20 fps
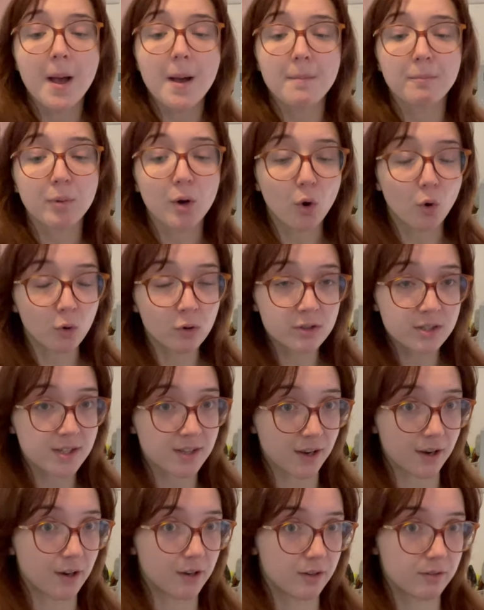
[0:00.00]
But
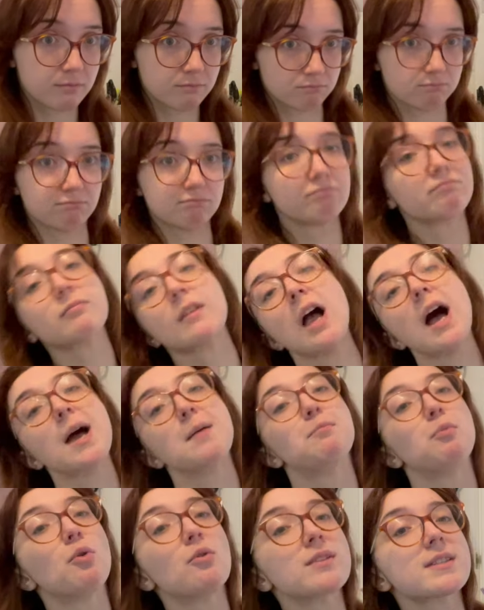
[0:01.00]
also, I
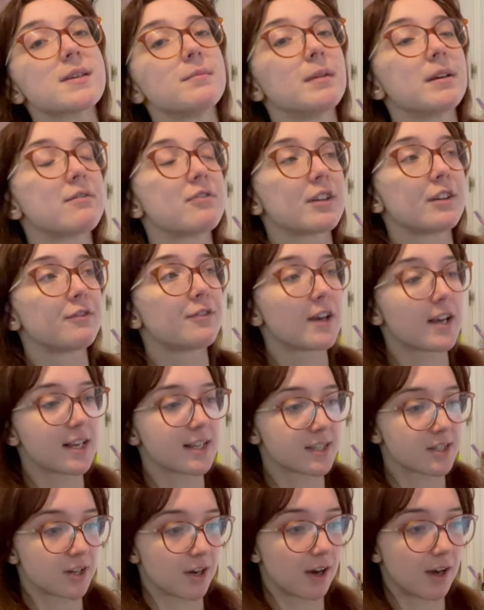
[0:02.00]
bought something for the
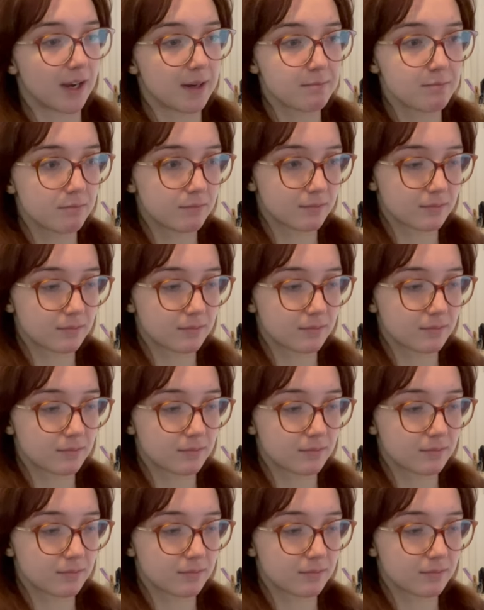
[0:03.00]
first time.